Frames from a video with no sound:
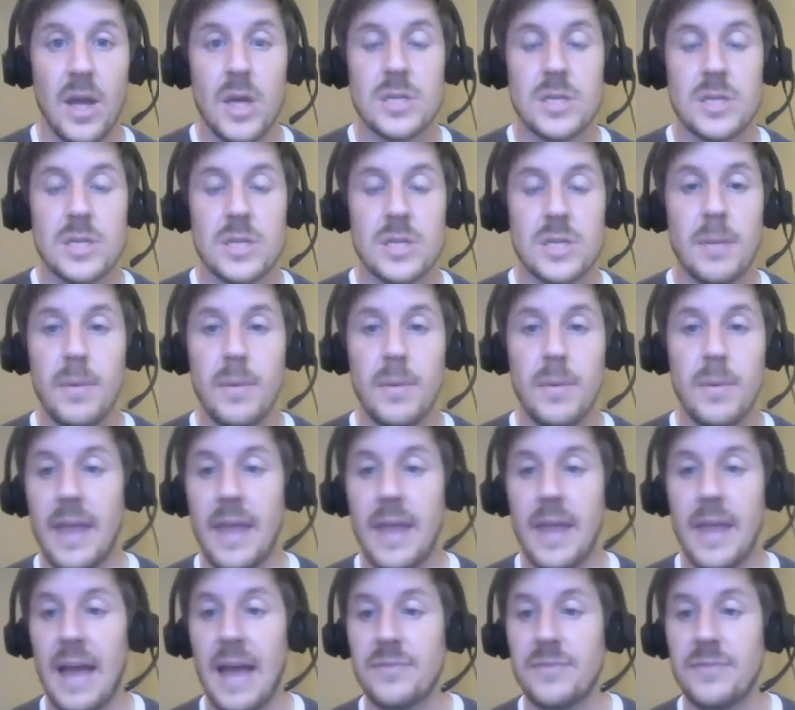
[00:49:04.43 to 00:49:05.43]
Someone
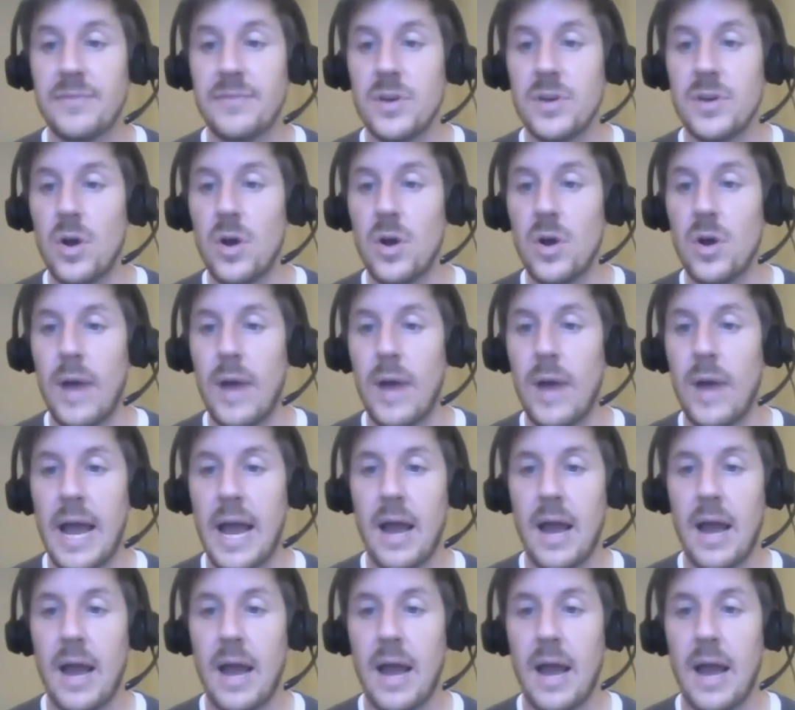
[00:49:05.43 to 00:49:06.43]
they have to know
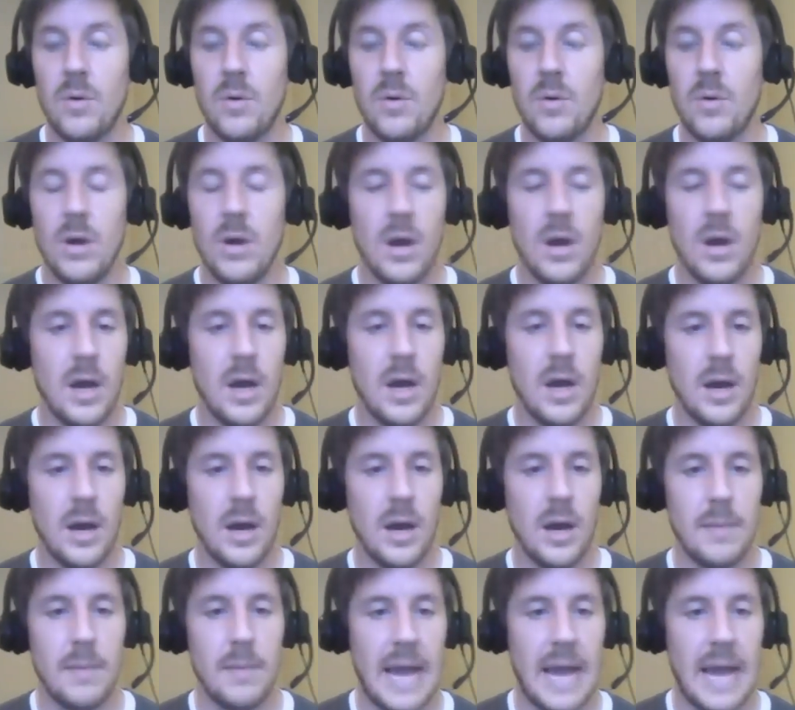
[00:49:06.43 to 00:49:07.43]
how
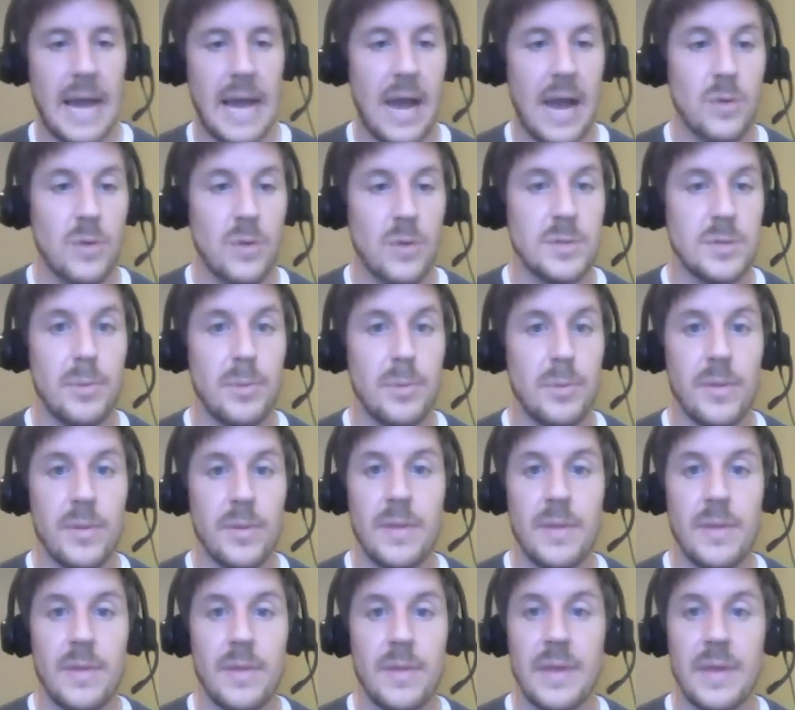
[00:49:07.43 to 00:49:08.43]
um, how to put
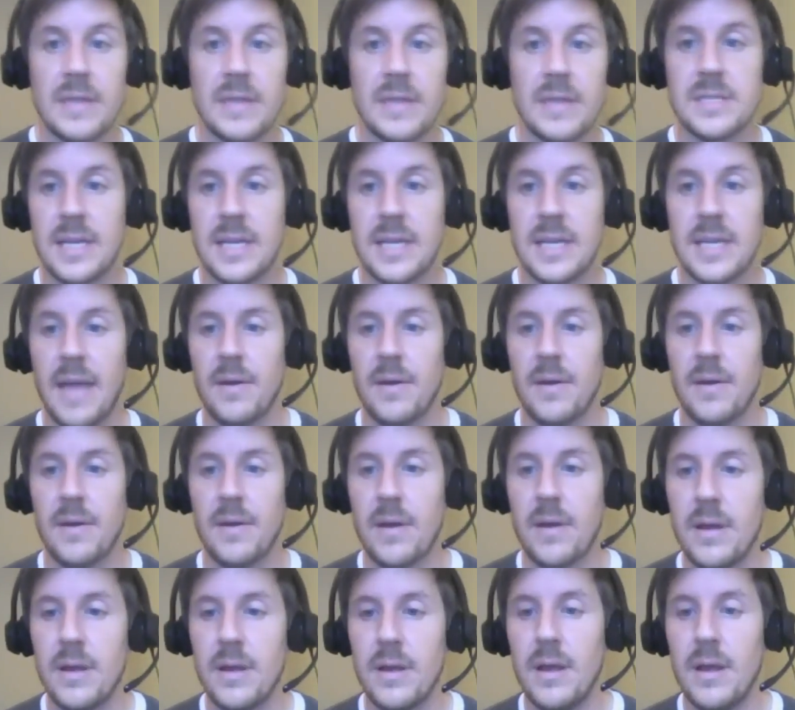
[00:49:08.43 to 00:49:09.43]
the things together.
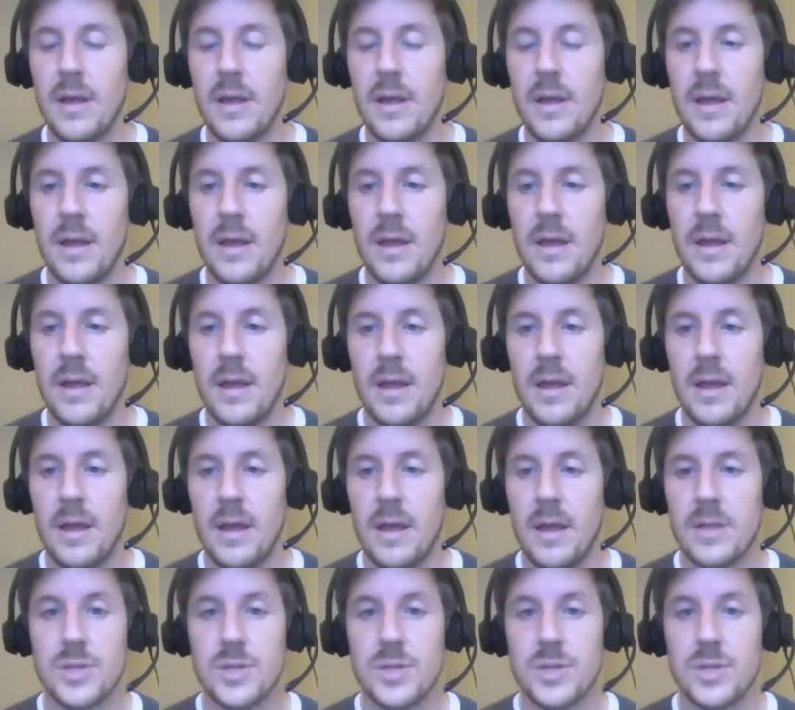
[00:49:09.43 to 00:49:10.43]
And
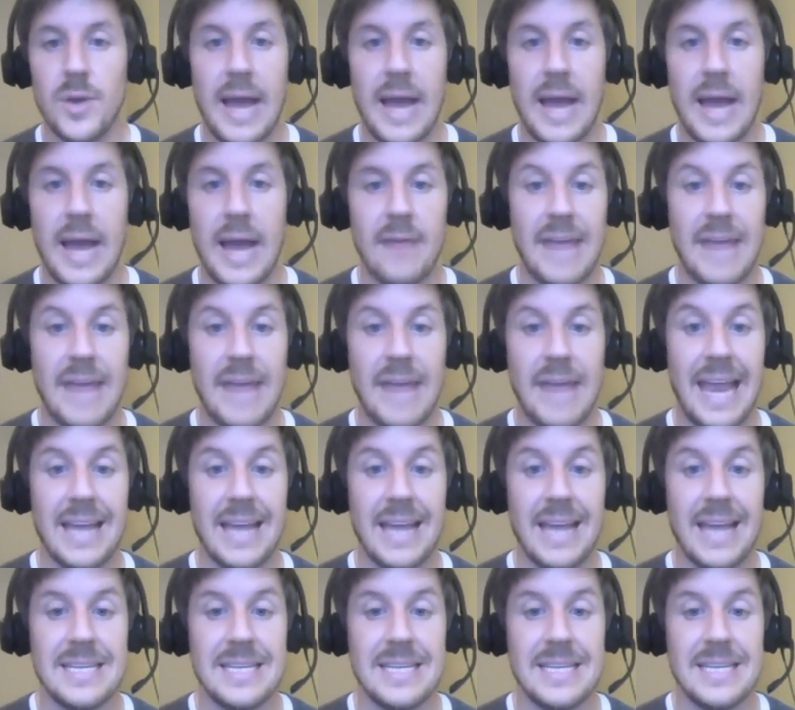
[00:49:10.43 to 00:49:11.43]
so you have
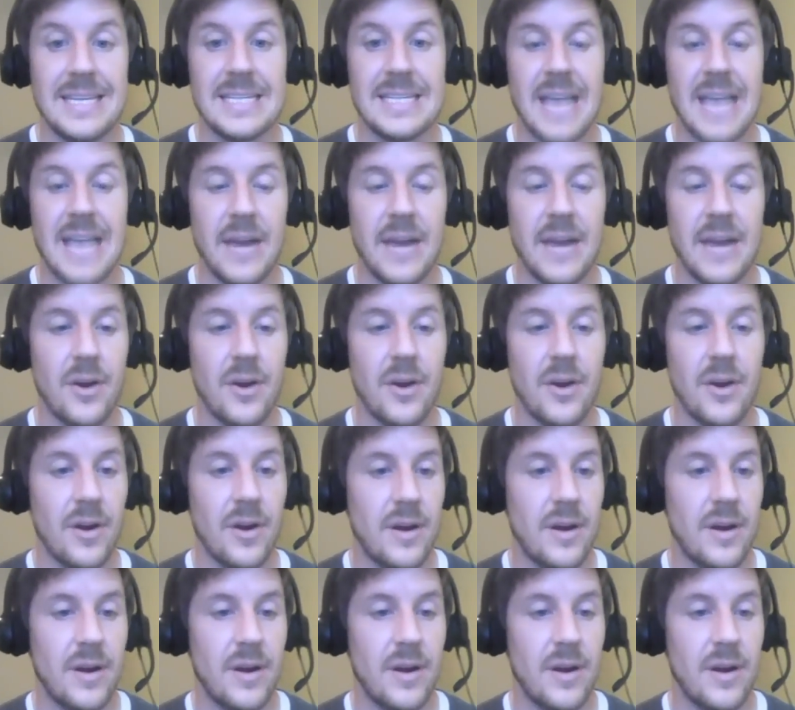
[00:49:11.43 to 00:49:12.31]
a designer.